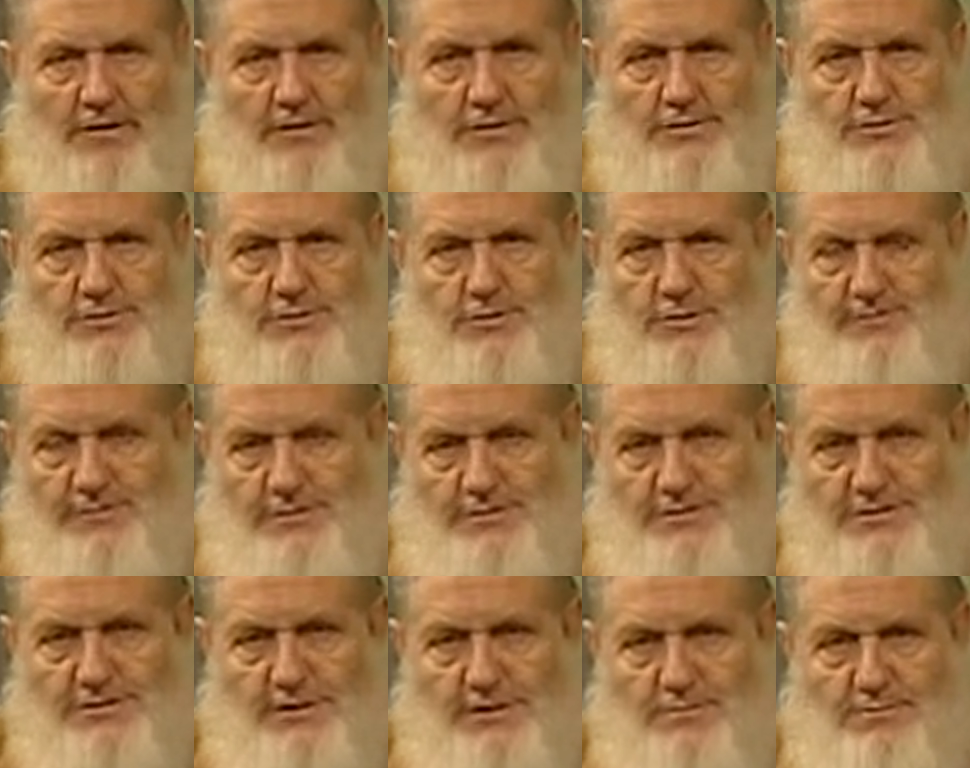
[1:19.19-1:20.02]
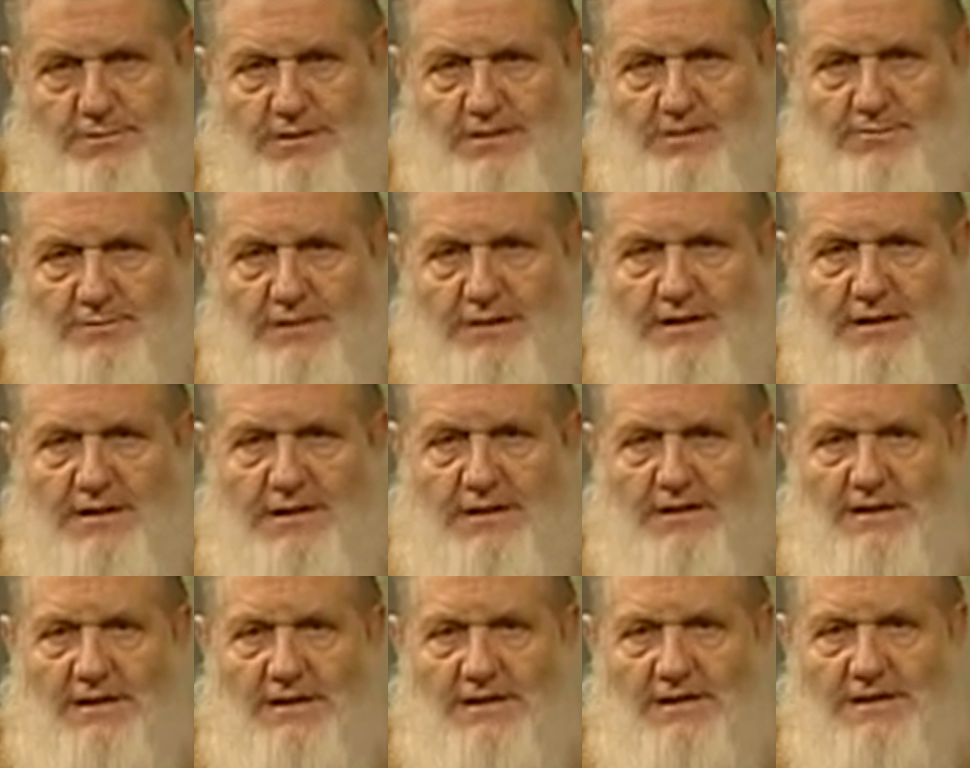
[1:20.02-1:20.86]
So if you say
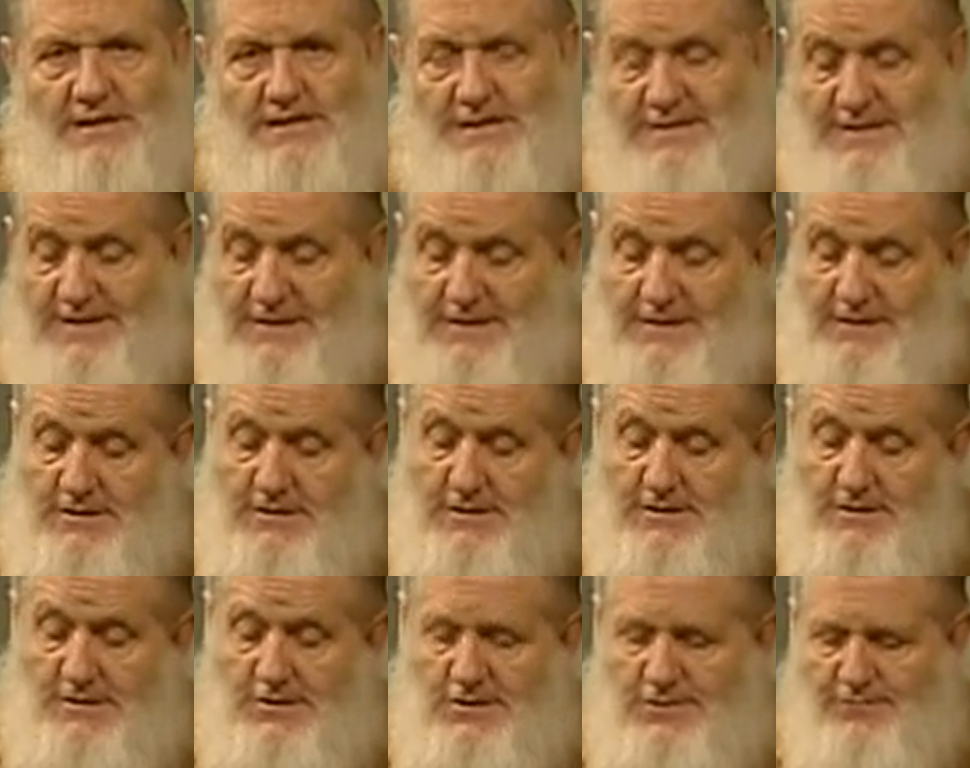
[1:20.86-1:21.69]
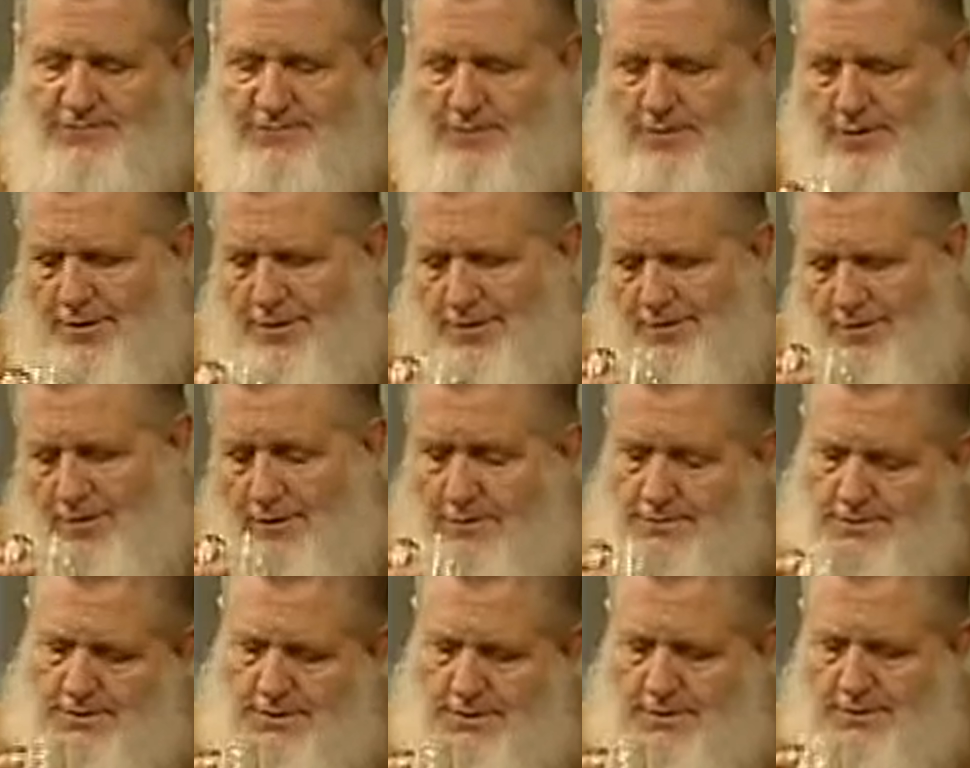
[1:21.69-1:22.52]
Bismillah, then this is good for you. I
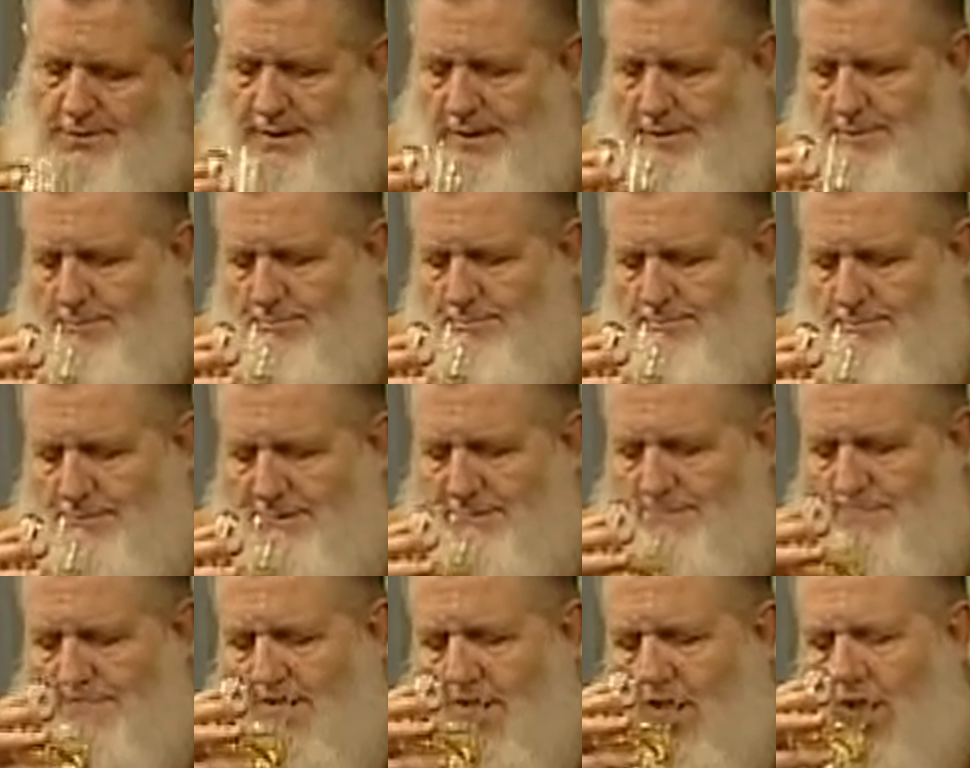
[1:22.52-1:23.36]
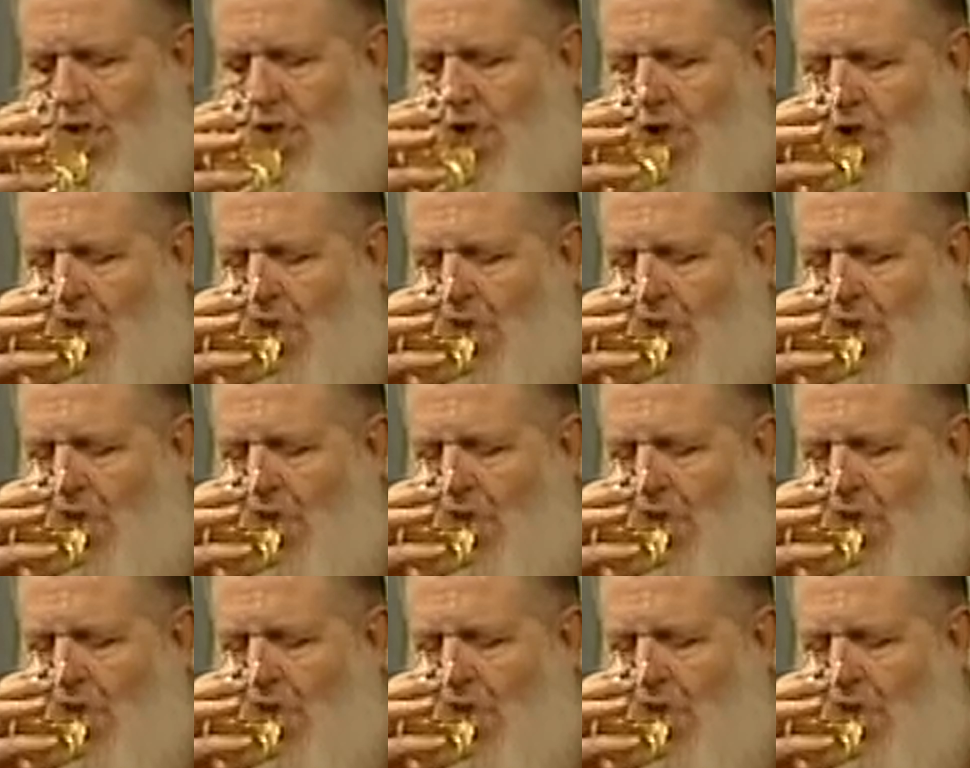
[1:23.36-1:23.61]
said, okay, Bismillah.